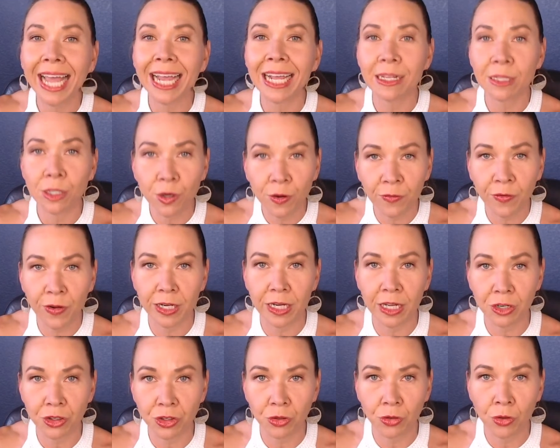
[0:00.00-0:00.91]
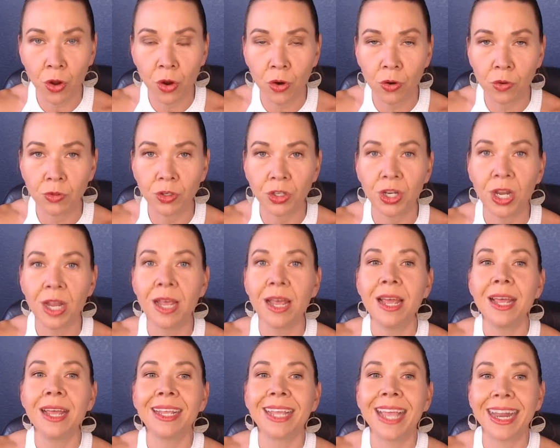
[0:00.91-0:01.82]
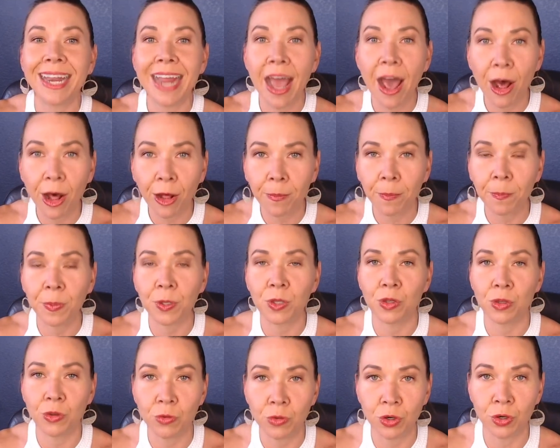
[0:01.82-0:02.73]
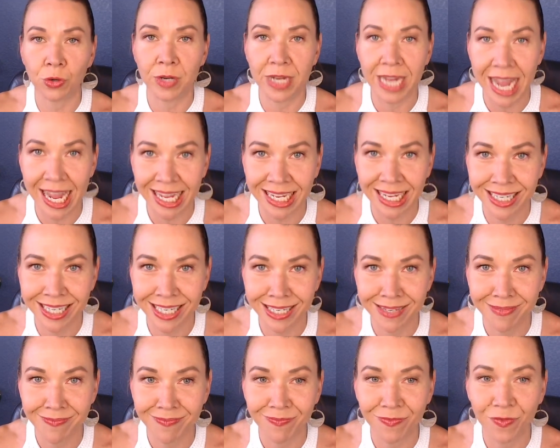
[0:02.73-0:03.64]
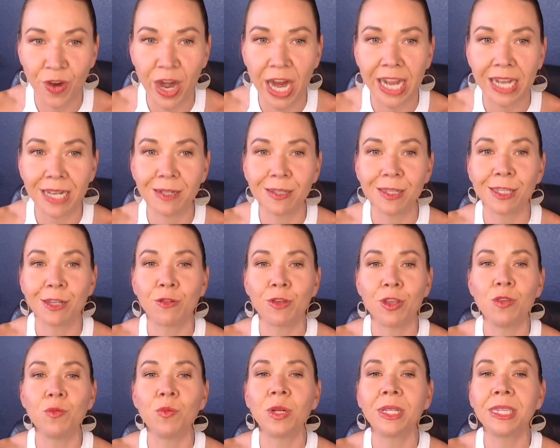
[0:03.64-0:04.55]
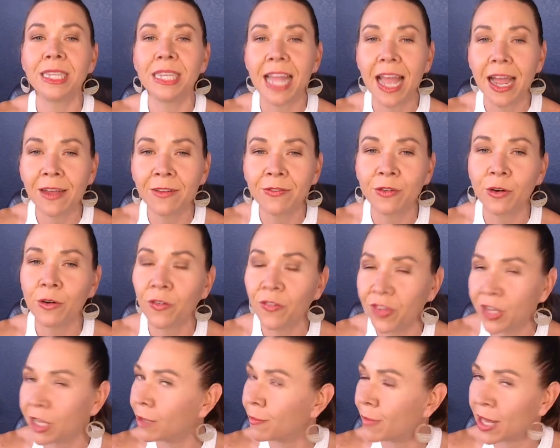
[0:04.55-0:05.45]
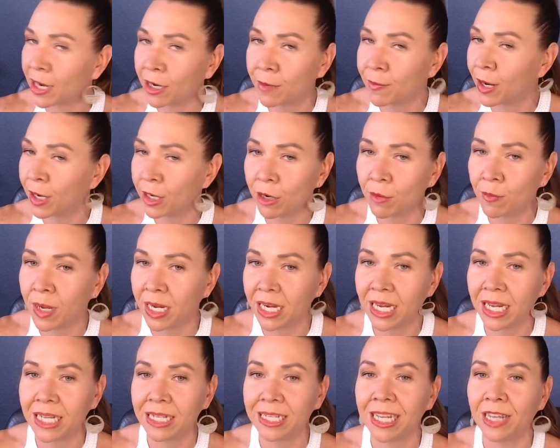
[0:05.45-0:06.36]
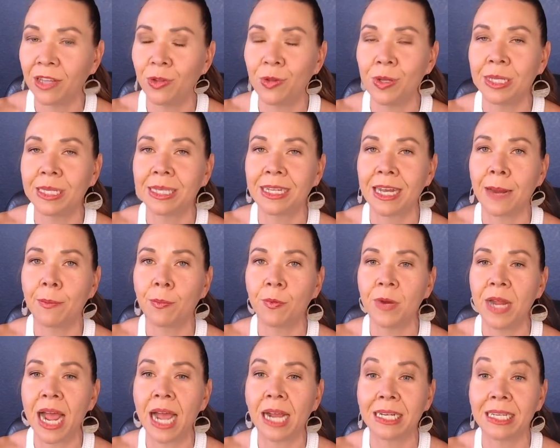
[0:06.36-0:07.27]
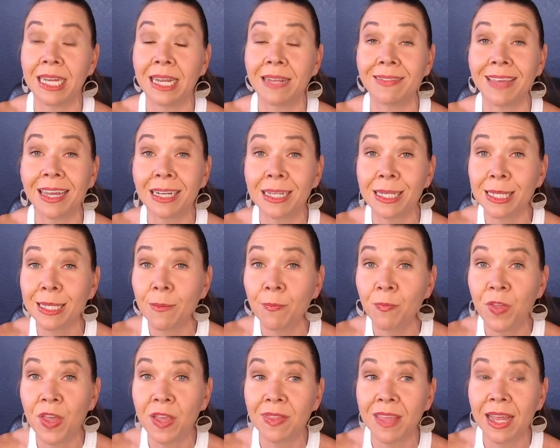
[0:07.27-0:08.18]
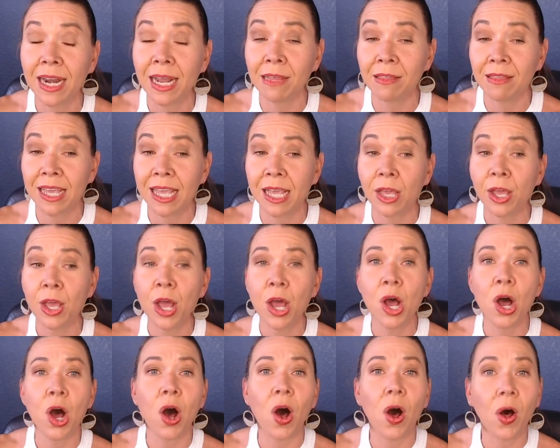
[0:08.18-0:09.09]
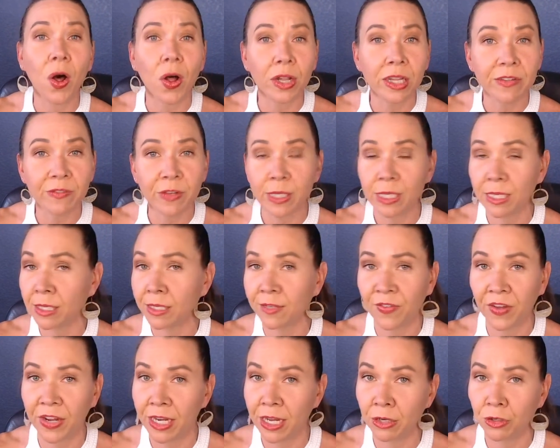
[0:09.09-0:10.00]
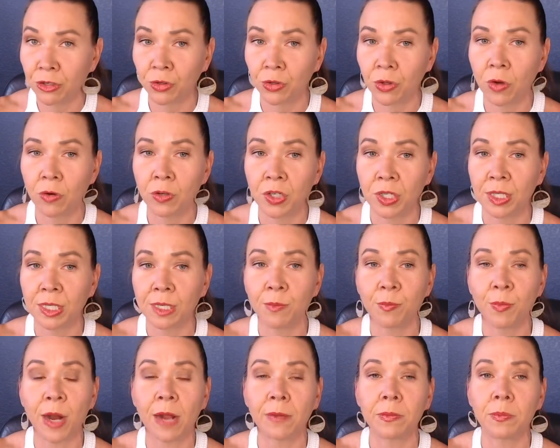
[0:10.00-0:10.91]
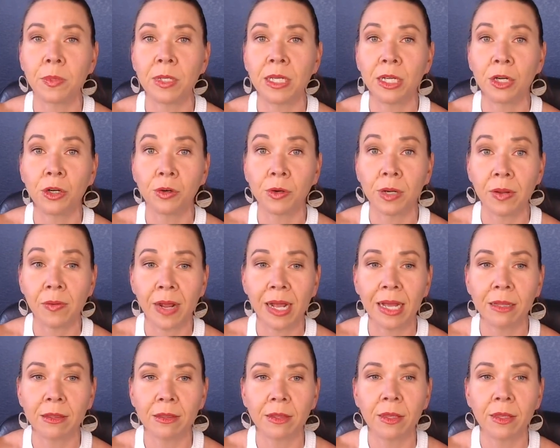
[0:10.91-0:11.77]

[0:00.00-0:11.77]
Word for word: as your financial coach, can help you create, right? So you will never feel better about your money until you can stop reacting. That is something that I think all of us as financial coaches can probably agree with,